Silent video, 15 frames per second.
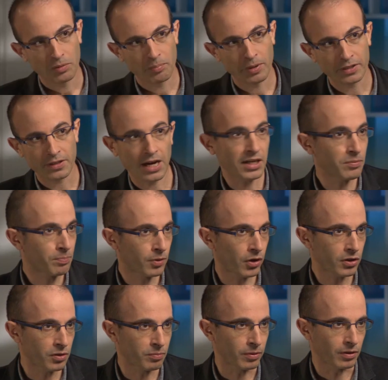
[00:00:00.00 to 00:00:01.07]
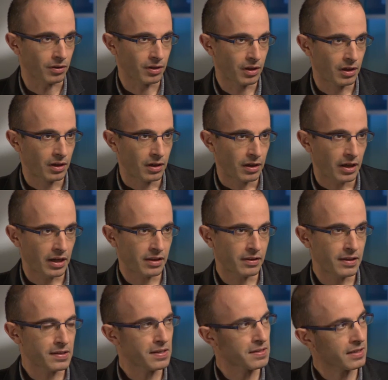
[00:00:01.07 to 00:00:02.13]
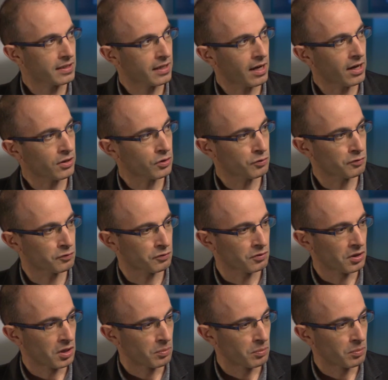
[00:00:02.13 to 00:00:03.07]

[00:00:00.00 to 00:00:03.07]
but unemployable. And this is a kind of